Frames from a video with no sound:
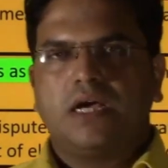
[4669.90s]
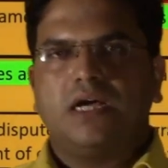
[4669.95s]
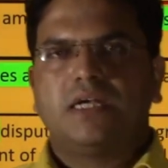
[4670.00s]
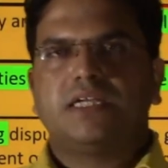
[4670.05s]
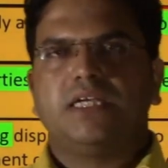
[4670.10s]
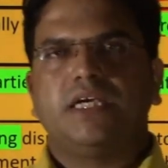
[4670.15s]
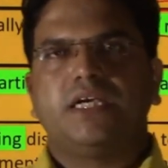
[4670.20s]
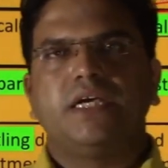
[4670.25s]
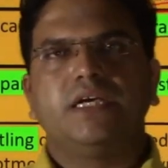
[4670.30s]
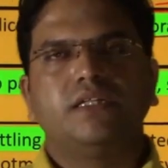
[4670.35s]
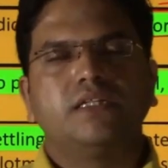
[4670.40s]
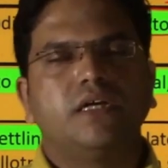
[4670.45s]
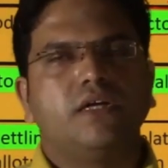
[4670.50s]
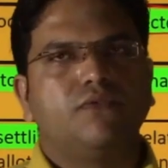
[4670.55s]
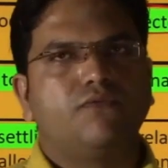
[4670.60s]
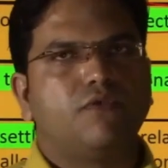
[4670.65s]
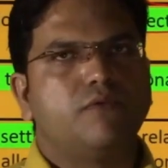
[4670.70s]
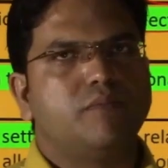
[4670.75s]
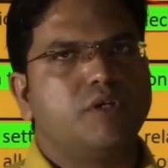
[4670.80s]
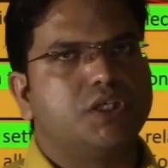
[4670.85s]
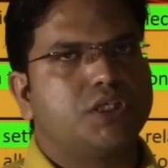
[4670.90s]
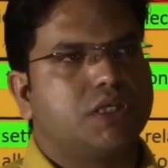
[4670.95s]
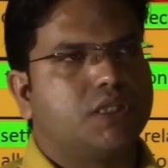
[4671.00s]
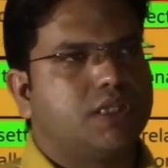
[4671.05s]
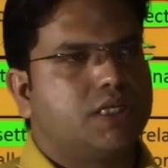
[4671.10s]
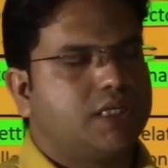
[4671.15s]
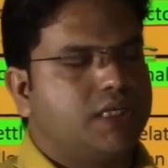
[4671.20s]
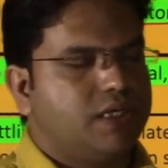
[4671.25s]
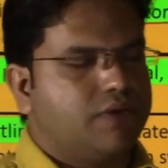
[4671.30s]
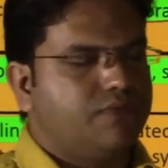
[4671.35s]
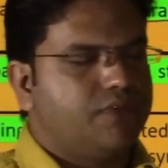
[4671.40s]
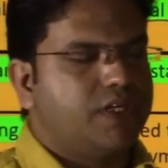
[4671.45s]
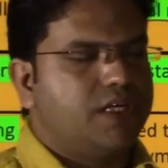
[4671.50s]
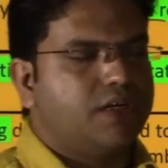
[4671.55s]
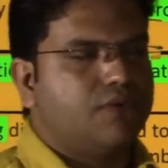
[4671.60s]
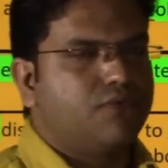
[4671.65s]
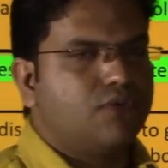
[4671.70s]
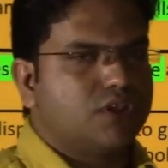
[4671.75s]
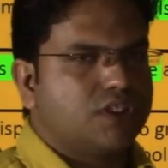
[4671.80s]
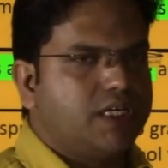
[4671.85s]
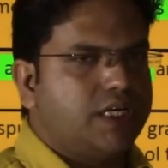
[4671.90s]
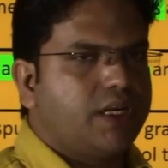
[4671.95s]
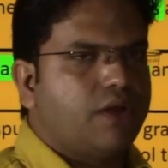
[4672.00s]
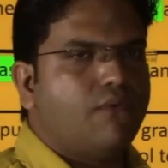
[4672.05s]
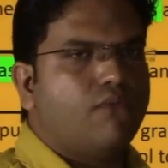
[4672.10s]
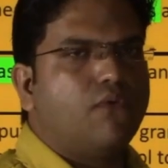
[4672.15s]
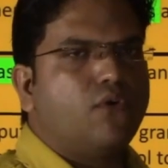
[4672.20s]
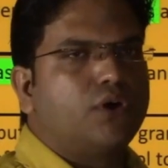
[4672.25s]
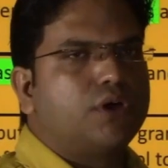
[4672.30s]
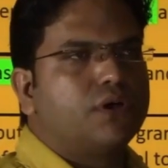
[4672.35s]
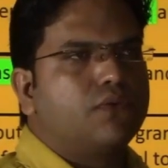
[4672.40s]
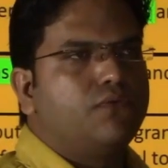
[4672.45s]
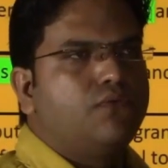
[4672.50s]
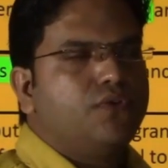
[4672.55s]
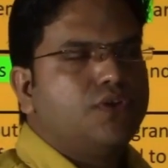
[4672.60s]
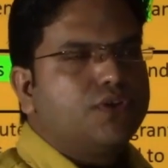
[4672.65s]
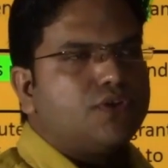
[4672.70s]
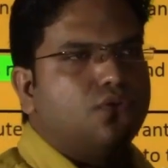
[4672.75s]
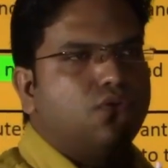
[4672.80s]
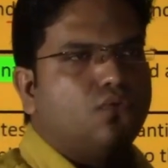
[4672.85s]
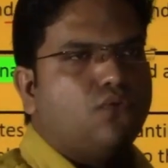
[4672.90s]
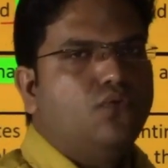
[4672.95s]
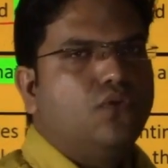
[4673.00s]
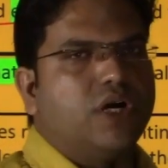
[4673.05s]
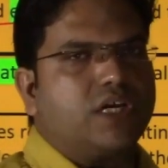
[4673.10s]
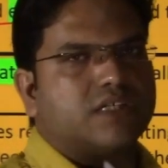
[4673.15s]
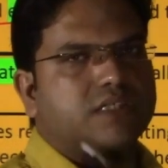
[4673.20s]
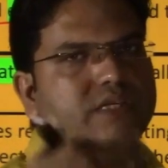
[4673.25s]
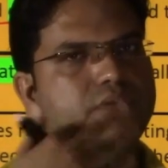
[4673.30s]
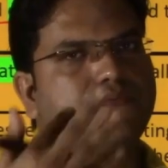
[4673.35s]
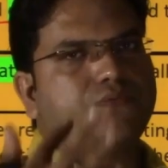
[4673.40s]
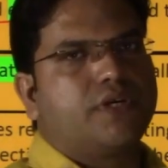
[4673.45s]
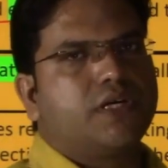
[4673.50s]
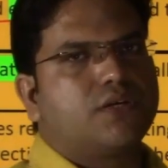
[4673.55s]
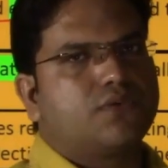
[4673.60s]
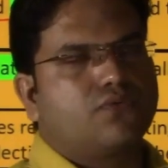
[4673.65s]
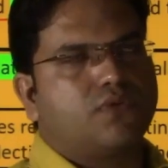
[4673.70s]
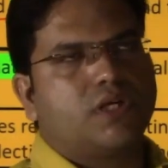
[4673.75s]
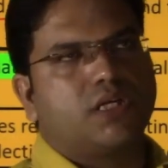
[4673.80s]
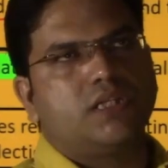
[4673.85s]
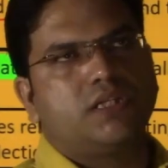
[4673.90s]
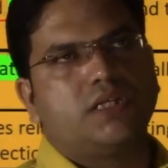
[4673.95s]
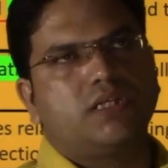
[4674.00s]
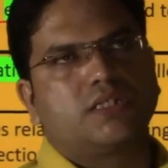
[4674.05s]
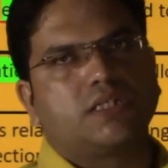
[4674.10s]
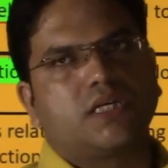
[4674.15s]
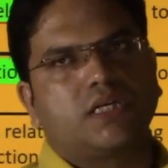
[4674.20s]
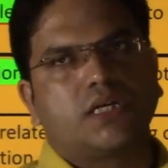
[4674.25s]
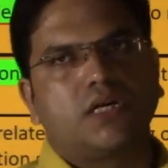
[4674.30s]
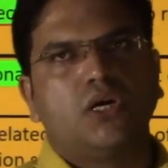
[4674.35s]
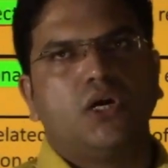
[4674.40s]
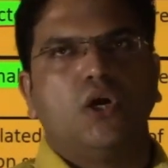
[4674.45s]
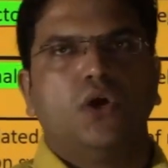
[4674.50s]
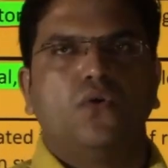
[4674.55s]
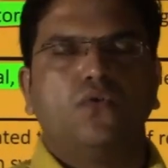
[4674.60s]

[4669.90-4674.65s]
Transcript: uh, taking the information that if there was any voter which who has shifted to another city,